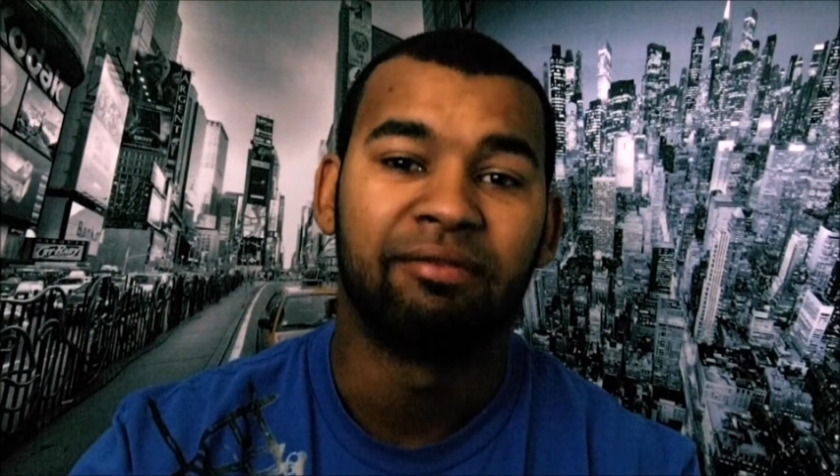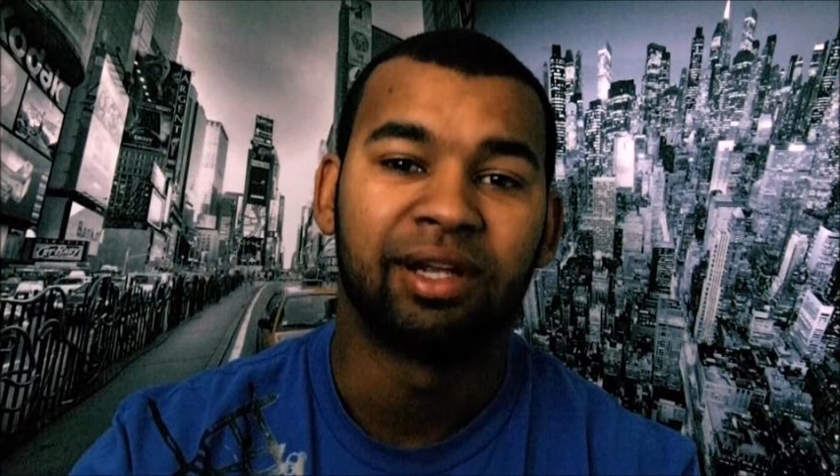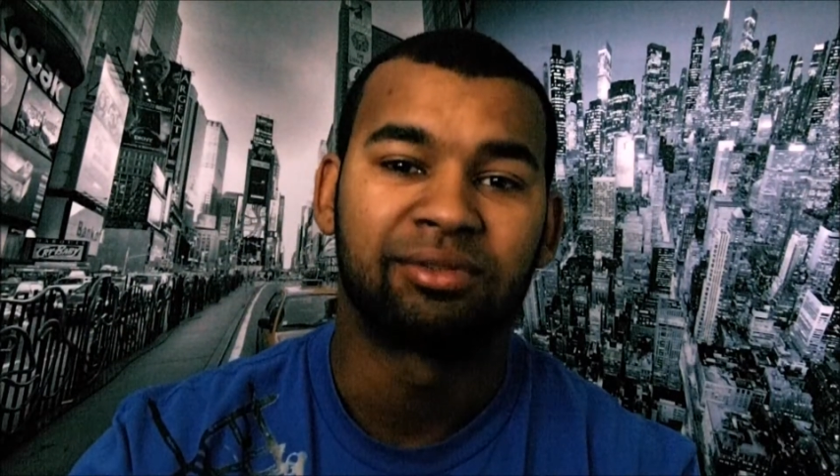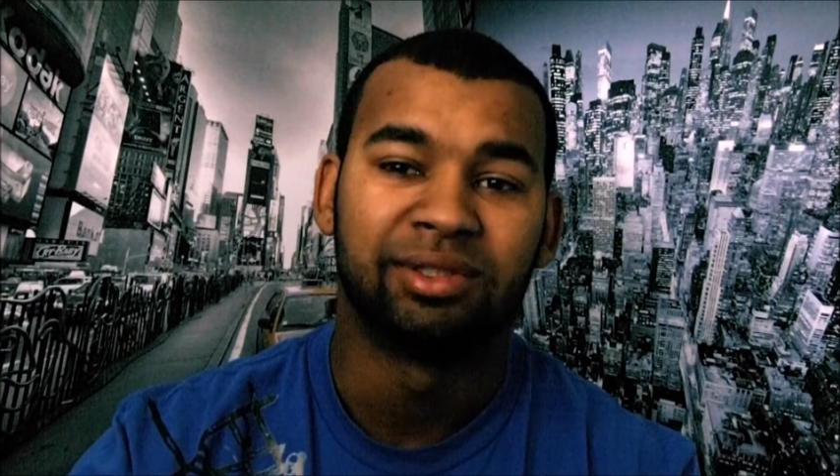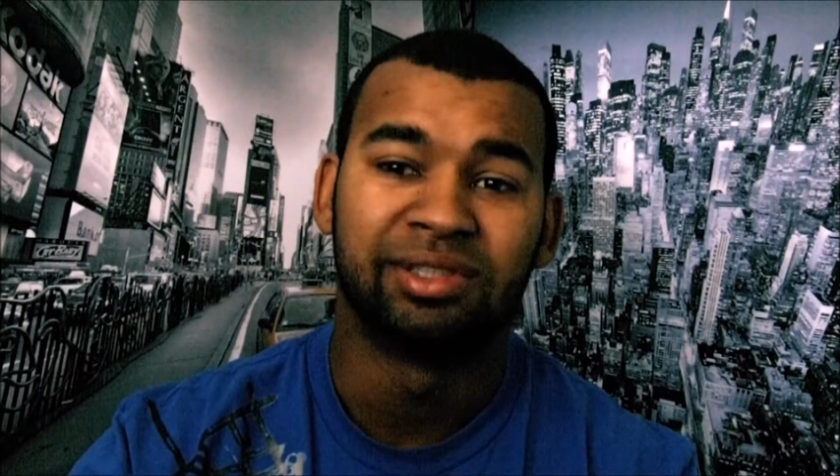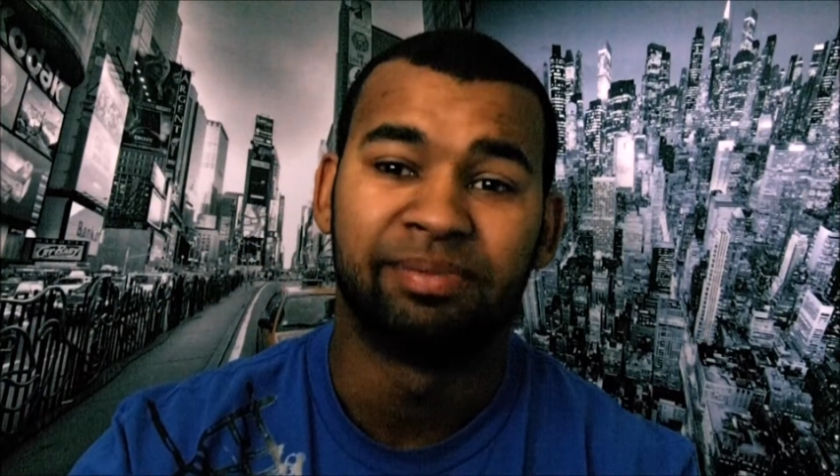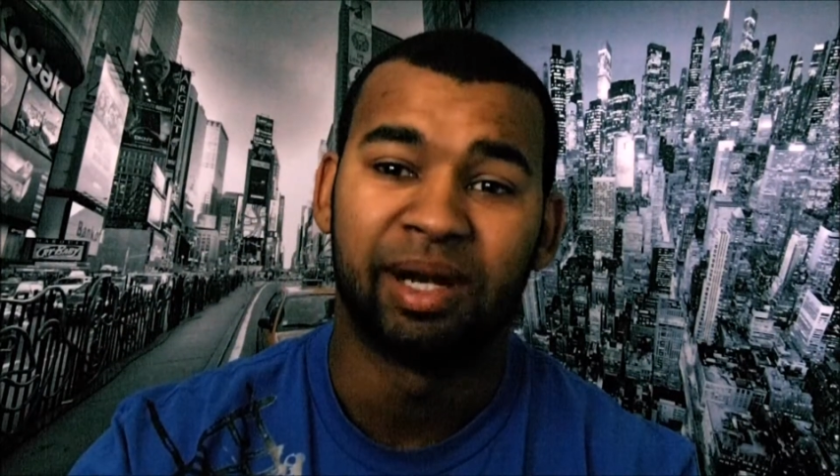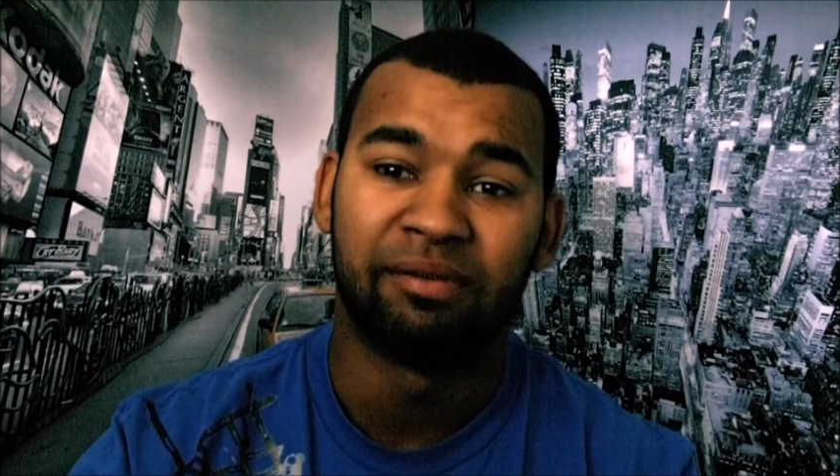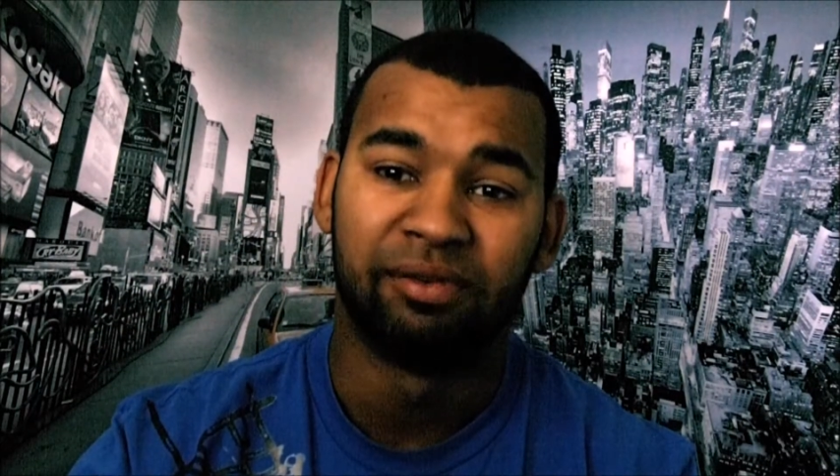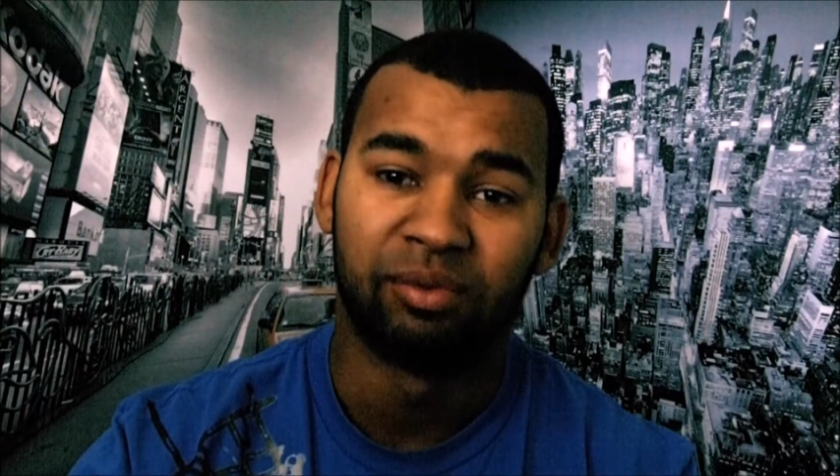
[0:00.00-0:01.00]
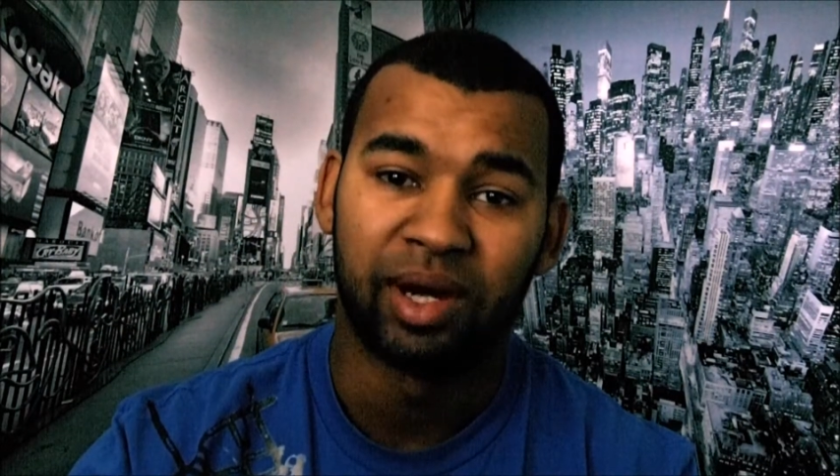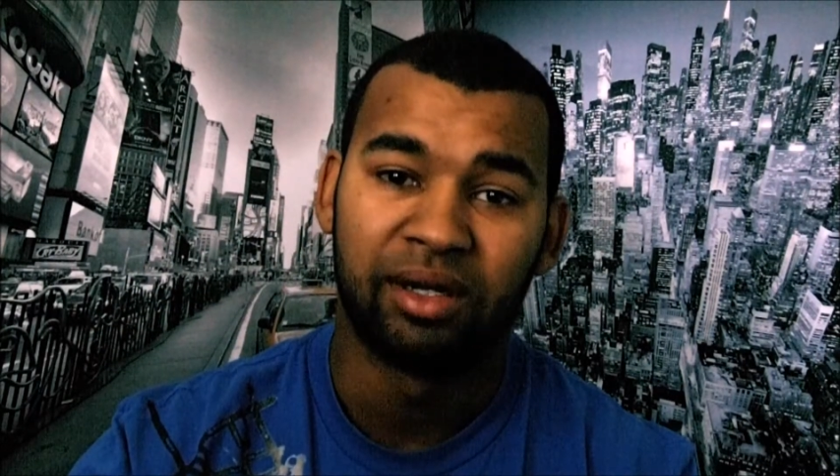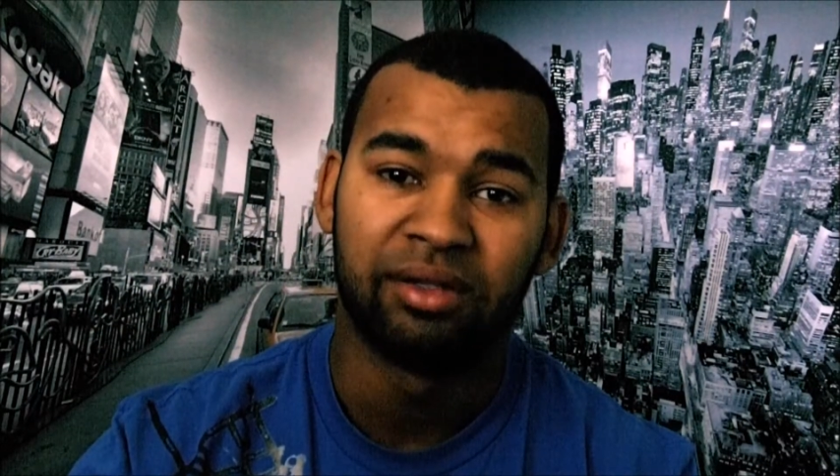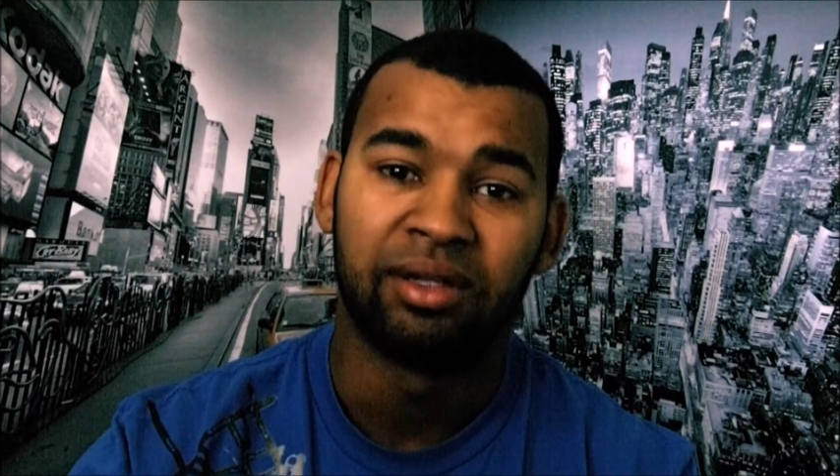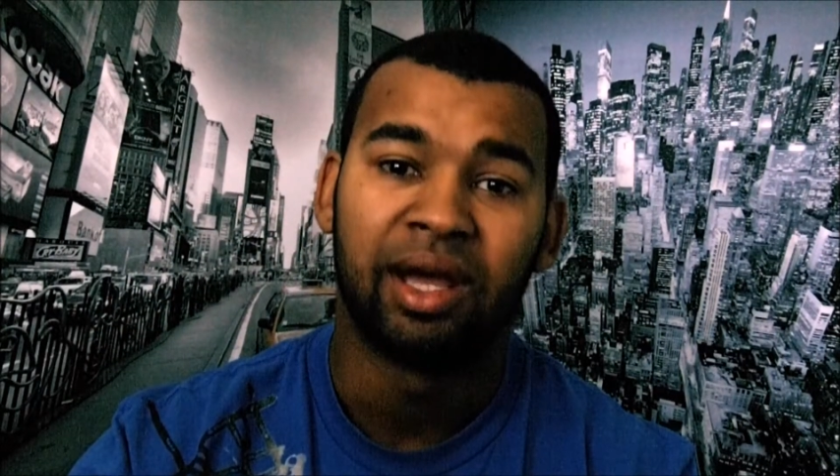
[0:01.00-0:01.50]
Velasquez has been out for a
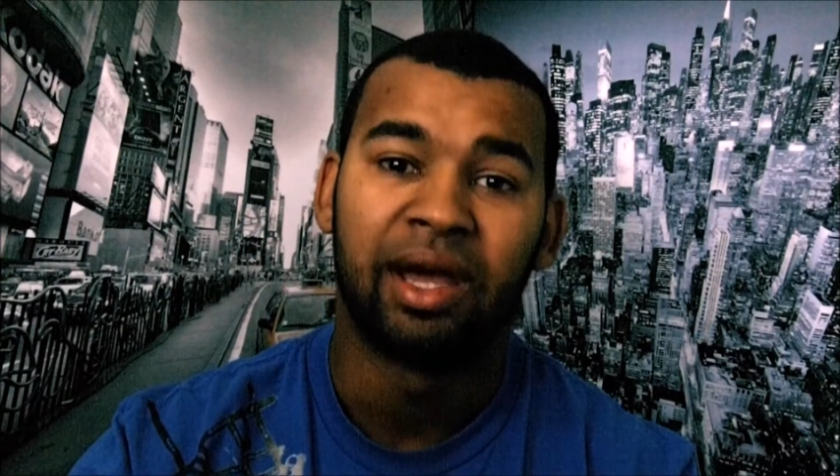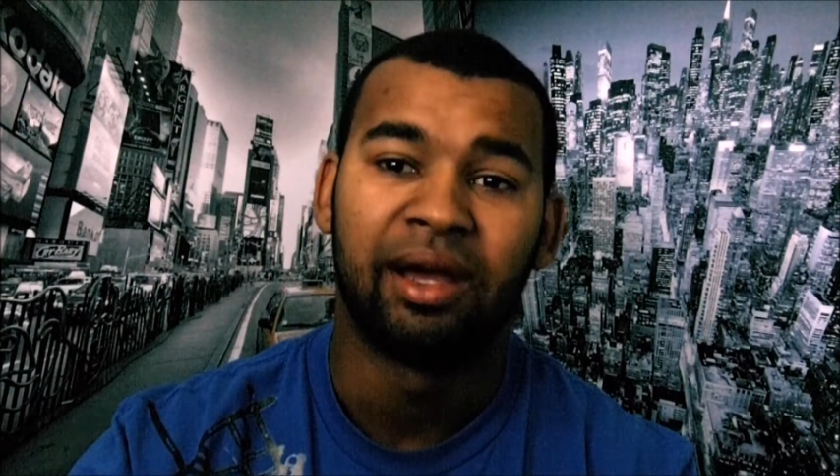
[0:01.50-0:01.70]
while.